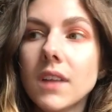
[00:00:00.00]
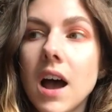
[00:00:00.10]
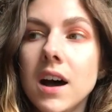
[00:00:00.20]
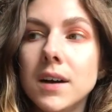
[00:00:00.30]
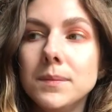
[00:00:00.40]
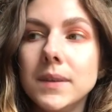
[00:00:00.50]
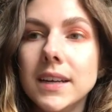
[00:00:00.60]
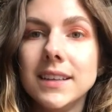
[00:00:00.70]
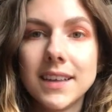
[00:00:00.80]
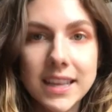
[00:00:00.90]

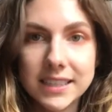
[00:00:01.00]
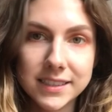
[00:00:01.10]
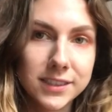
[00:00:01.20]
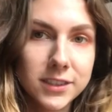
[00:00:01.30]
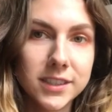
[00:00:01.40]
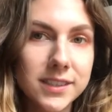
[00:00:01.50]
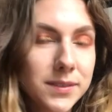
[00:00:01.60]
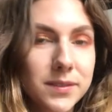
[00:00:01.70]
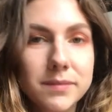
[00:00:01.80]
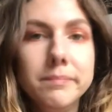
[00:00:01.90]
and again, this is just
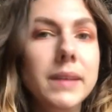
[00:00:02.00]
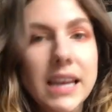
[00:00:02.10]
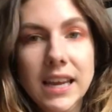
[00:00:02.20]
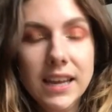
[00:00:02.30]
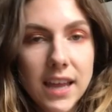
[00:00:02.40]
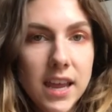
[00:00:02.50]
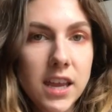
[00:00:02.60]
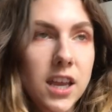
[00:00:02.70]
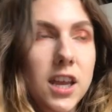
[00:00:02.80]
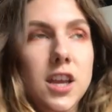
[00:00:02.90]
me,
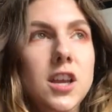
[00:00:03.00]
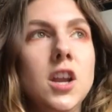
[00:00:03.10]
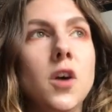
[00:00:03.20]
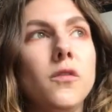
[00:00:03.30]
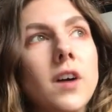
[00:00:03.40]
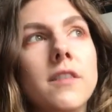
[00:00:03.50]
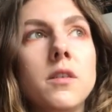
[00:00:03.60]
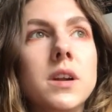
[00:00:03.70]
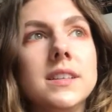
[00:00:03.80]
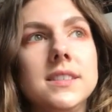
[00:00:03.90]
for
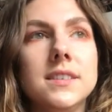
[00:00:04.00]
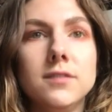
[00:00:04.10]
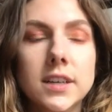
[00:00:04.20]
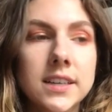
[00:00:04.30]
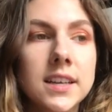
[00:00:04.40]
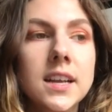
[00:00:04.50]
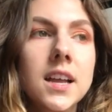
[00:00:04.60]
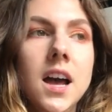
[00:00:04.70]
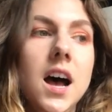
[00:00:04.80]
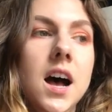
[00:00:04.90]
everyone it's different.
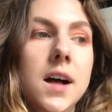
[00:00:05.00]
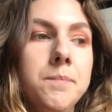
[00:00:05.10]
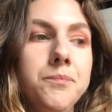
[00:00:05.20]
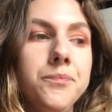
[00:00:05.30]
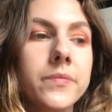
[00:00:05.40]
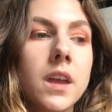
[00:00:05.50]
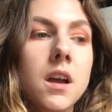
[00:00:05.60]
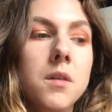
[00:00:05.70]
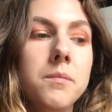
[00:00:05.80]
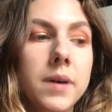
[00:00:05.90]

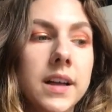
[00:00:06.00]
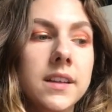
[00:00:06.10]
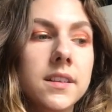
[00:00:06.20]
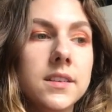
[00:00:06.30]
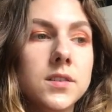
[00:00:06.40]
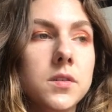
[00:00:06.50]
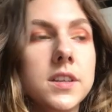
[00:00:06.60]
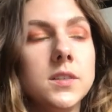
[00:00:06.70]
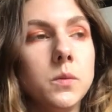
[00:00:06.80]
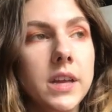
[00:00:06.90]
But so
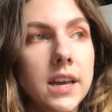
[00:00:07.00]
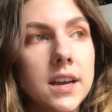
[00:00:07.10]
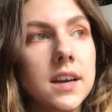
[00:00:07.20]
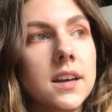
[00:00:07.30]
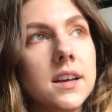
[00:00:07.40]
this week,